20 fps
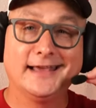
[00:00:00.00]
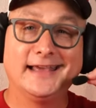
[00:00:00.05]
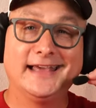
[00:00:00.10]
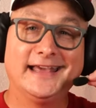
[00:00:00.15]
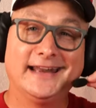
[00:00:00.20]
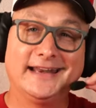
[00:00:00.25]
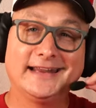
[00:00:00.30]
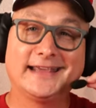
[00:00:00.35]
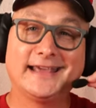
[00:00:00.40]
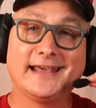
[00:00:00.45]

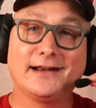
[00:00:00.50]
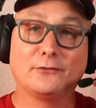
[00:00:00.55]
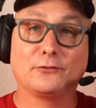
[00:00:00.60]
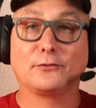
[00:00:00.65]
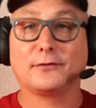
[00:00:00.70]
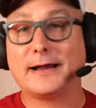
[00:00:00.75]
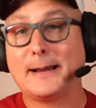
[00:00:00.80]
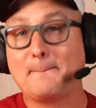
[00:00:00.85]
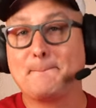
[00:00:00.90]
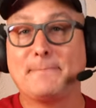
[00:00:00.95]
And again,
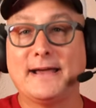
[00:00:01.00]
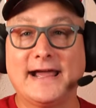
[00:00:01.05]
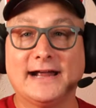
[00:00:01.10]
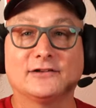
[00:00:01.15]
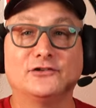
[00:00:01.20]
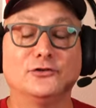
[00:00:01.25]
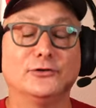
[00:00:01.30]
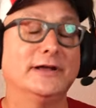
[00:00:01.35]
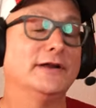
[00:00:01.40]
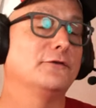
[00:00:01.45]
right back
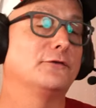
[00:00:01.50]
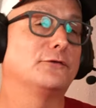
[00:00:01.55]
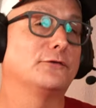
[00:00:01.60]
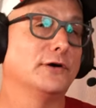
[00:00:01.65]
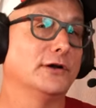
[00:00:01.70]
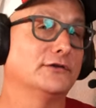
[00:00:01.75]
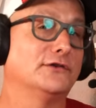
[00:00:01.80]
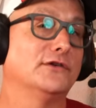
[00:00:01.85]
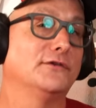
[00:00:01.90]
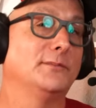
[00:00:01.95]
to in
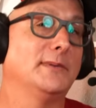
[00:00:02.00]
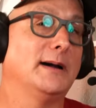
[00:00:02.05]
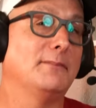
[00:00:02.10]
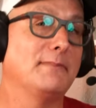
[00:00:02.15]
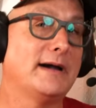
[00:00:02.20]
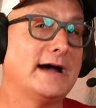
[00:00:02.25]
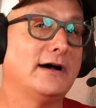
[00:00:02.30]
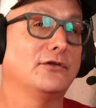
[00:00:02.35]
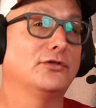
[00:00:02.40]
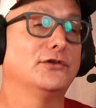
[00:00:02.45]
front of my
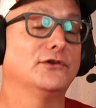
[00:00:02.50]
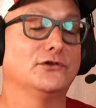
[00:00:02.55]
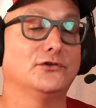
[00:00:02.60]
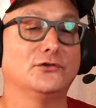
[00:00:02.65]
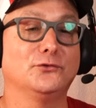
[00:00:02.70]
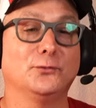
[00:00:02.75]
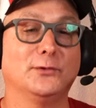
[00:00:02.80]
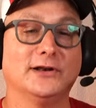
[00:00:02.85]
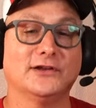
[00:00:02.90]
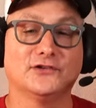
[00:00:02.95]
mouth. This
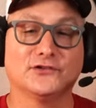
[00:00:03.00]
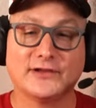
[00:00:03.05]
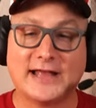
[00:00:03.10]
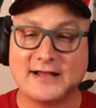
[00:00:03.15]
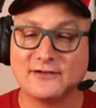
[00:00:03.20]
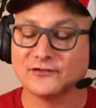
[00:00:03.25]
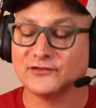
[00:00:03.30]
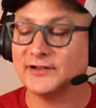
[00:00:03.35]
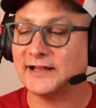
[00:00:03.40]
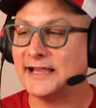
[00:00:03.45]
is what it
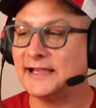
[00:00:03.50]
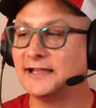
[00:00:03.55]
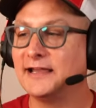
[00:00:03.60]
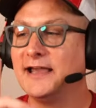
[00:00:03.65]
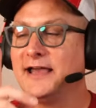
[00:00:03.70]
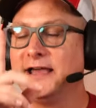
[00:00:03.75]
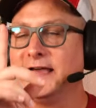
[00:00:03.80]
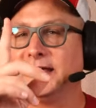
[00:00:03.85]
sounds like.